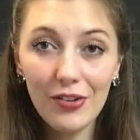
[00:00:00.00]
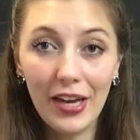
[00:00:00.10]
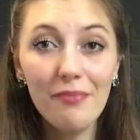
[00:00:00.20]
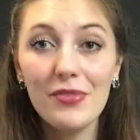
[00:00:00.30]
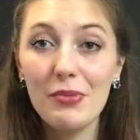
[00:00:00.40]

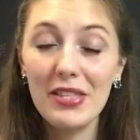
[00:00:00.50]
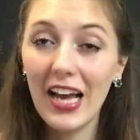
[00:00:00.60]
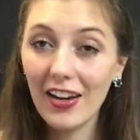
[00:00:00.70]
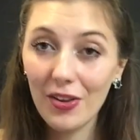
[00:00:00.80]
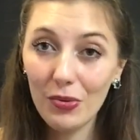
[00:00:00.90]
Okay, so with
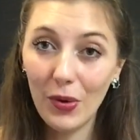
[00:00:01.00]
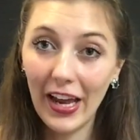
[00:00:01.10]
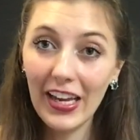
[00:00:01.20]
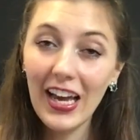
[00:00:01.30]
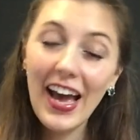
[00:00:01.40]
that out of the
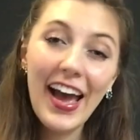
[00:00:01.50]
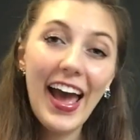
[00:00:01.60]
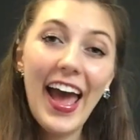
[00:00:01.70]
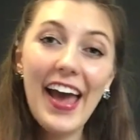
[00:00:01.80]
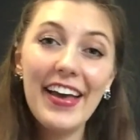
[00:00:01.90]
way,
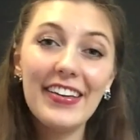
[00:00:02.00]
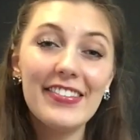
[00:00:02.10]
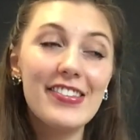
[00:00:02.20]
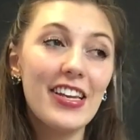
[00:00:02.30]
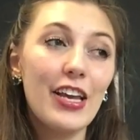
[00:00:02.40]

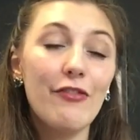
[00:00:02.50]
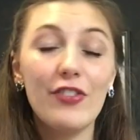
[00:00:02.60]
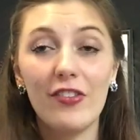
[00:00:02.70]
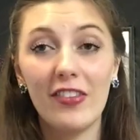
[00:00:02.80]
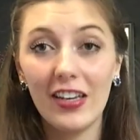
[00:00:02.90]
and
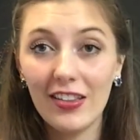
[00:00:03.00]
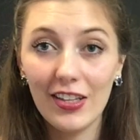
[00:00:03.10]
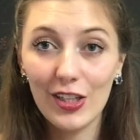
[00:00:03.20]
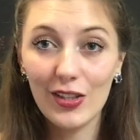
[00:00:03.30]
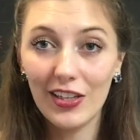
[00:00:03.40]
if there's
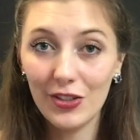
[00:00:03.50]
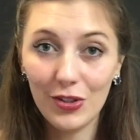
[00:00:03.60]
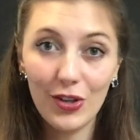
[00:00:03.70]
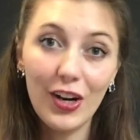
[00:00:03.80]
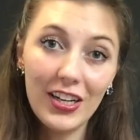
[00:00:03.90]
anything that
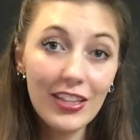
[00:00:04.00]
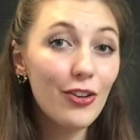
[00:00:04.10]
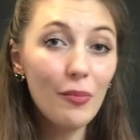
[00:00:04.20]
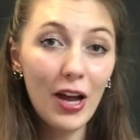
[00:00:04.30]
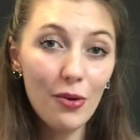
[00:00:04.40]
you're
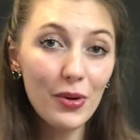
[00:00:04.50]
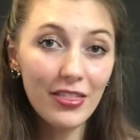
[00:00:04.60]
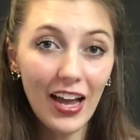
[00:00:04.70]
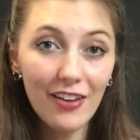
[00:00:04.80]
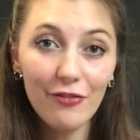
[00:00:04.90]
unclear about
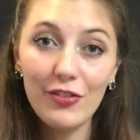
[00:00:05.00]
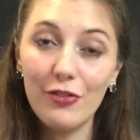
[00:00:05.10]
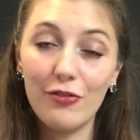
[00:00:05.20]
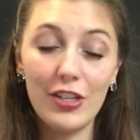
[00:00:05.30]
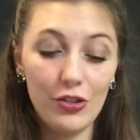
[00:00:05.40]
with that,
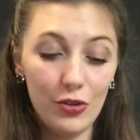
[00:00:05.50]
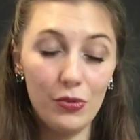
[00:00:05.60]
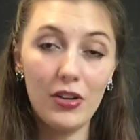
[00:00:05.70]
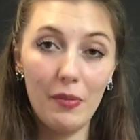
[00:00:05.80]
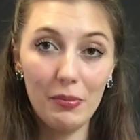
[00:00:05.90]
feel free
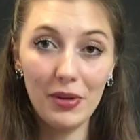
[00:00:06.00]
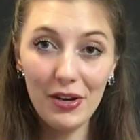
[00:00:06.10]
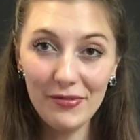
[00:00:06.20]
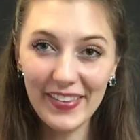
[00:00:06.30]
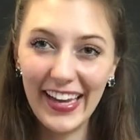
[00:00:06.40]
to comment
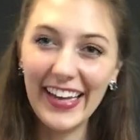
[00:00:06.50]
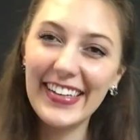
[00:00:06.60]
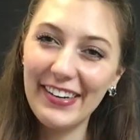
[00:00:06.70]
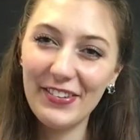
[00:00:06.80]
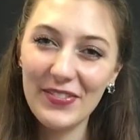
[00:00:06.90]
below
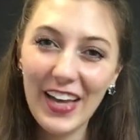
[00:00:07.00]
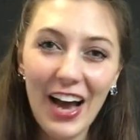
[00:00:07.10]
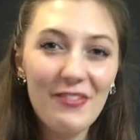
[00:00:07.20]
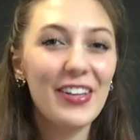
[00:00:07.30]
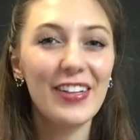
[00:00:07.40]
and I will be
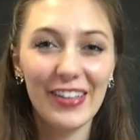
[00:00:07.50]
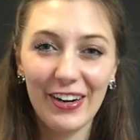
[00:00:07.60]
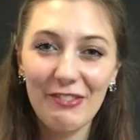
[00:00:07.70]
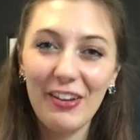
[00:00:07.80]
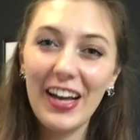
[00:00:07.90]
happy to
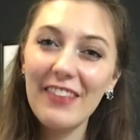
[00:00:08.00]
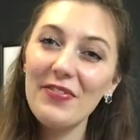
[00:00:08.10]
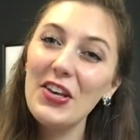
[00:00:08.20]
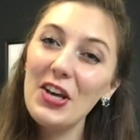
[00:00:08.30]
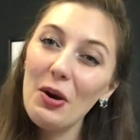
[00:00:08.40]
clarify.
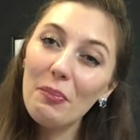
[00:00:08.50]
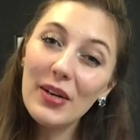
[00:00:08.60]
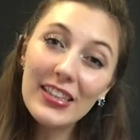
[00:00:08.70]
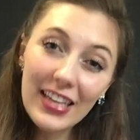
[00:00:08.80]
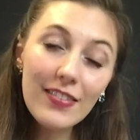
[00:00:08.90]

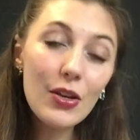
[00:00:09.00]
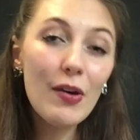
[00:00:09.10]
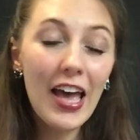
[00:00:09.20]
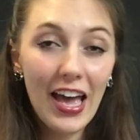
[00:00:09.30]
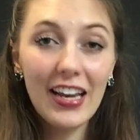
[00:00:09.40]
But let's
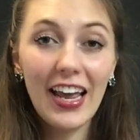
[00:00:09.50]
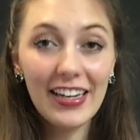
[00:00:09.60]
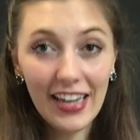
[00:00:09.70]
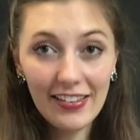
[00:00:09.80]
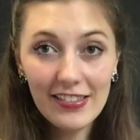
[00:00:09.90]
go ahead
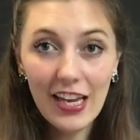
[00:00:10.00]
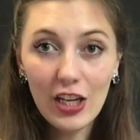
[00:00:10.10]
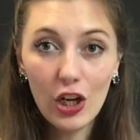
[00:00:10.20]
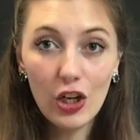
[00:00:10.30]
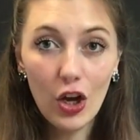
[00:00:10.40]
and let's
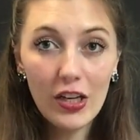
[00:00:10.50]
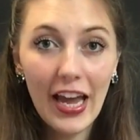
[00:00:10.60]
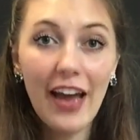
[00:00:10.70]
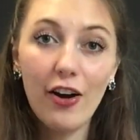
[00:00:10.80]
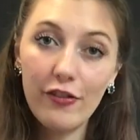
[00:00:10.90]
take a look
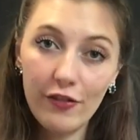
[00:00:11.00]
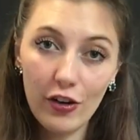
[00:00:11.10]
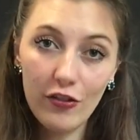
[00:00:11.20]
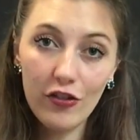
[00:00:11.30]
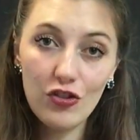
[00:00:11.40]
at our
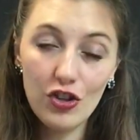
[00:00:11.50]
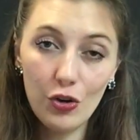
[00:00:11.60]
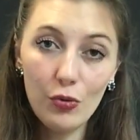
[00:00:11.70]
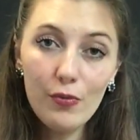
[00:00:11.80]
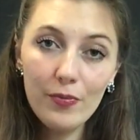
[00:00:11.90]
first
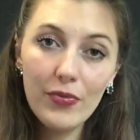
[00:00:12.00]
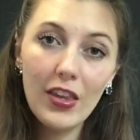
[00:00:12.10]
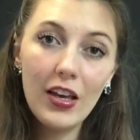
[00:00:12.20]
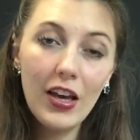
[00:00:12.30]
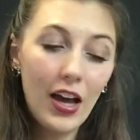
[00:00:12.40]
shoe.
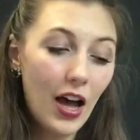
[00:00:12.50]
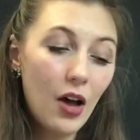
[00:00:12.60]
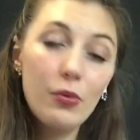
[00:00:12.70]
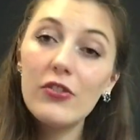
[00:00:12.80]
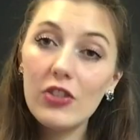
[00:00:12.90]

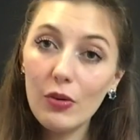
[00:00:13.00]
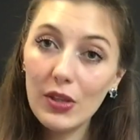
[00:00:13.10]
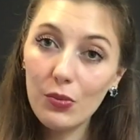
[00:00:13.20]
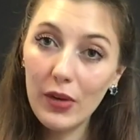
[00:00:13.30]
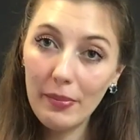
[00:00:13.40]
We'll start
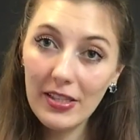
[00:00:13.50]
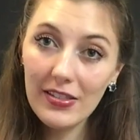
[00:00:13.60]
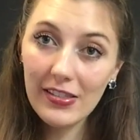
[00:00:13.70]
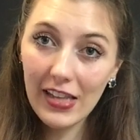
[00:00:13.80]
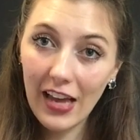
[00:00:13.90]
with the
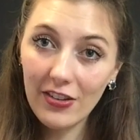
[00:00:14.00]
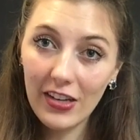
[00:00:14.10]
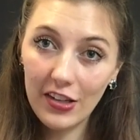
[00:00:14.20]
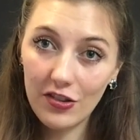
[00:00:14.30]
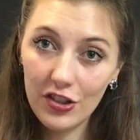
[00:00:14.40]
women's Latin
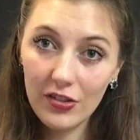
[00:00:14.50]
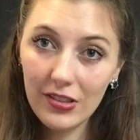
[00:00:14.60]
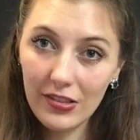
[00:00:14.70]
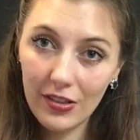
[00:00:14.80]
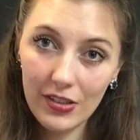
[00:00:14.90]
dance
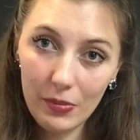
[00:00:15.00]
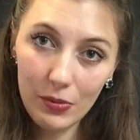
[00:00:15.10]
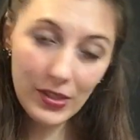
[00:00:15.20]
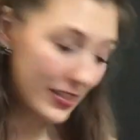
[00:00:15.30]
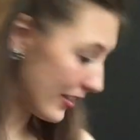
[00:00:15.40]
shoes. So give me one